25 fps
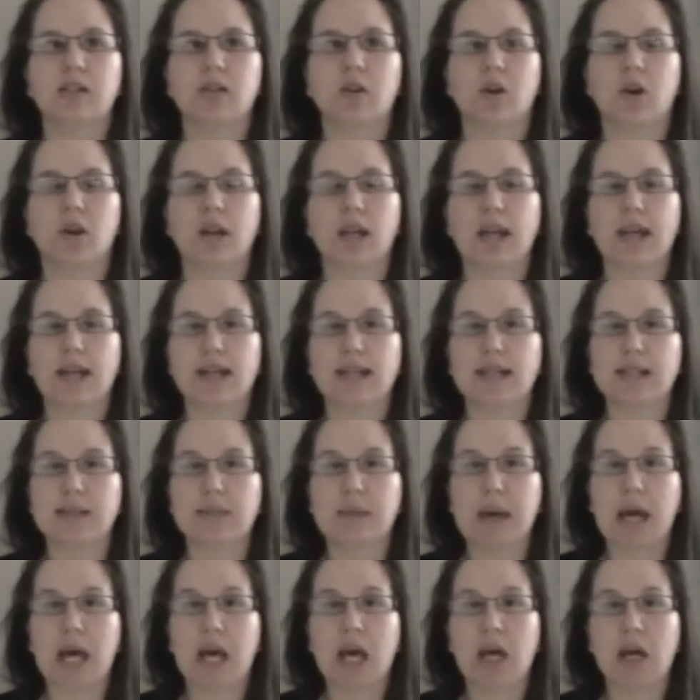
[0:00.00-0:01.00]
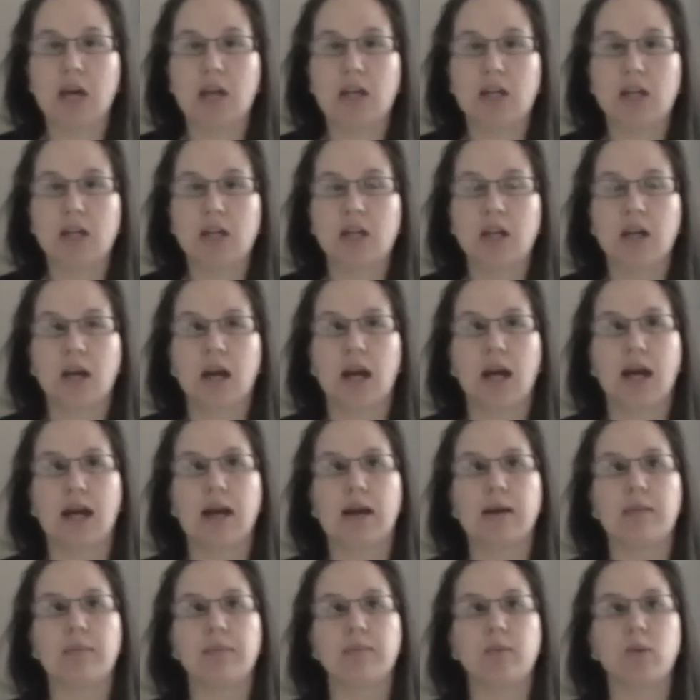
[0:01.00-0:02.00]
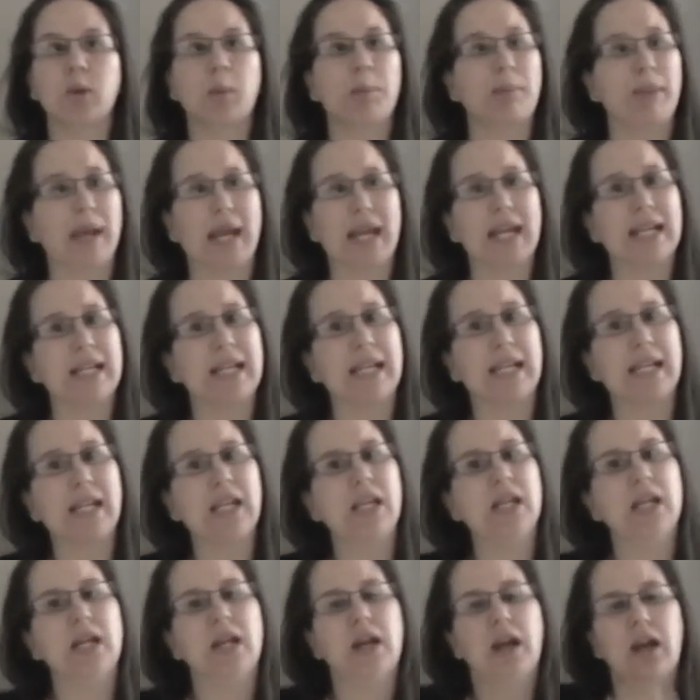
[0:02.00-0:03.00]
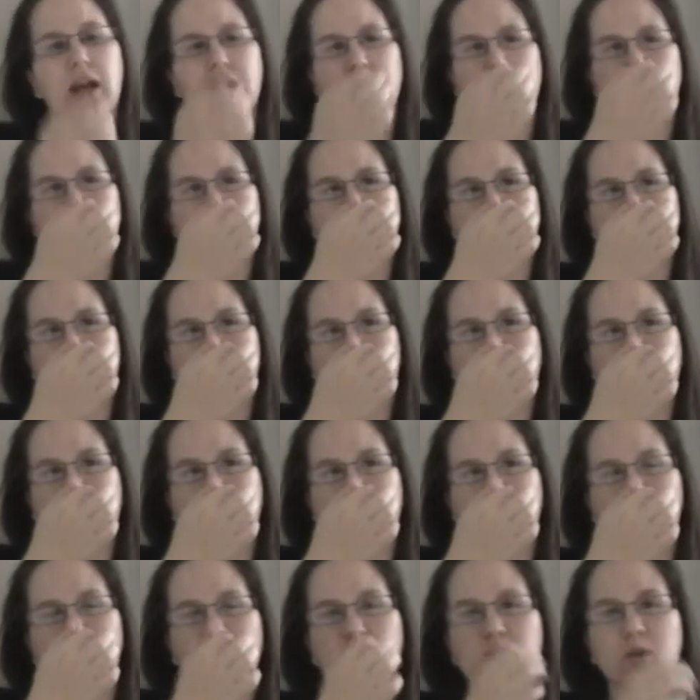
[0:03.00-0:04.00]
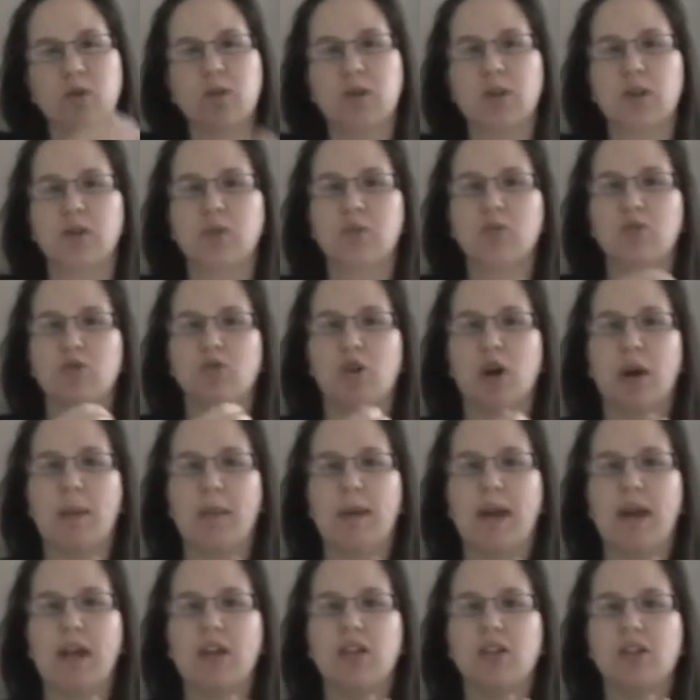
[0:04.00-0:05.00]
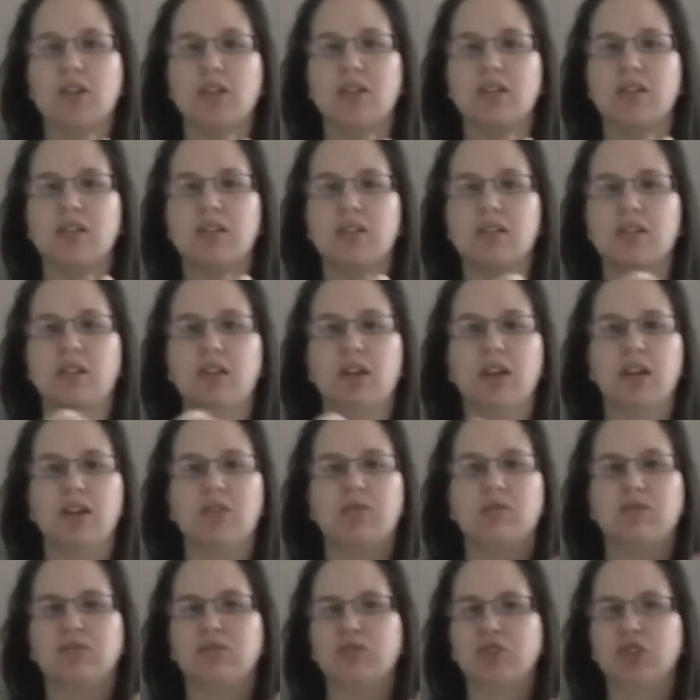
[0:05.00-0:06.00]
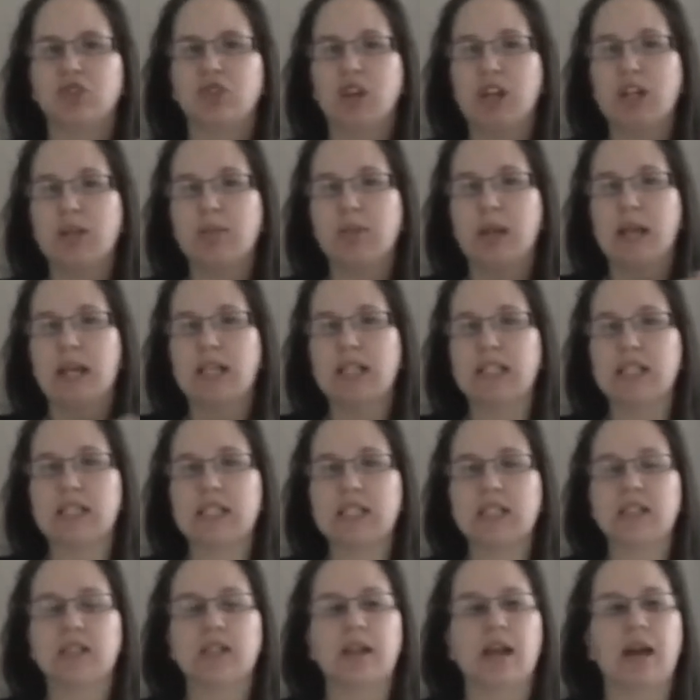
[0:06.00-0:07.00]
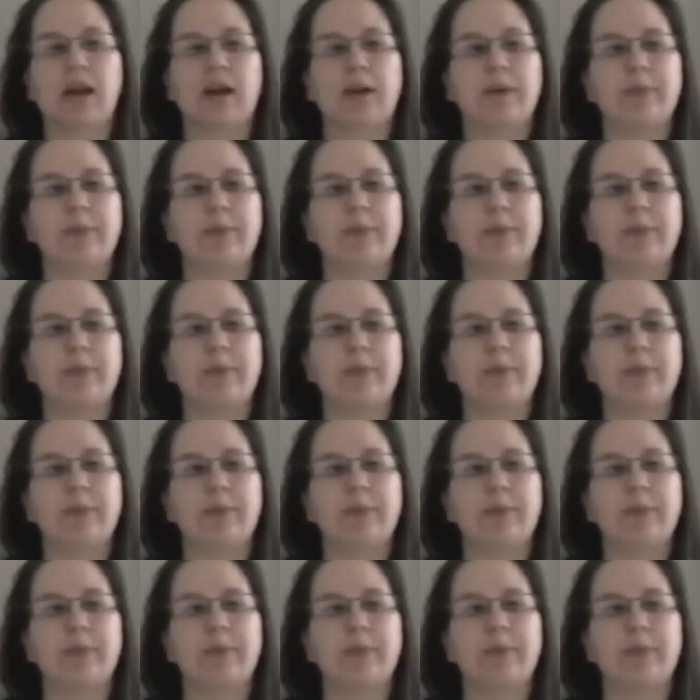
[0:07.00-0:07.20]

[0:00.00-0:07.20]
got eczema, not badly, just he gets a few little dry patches in strange places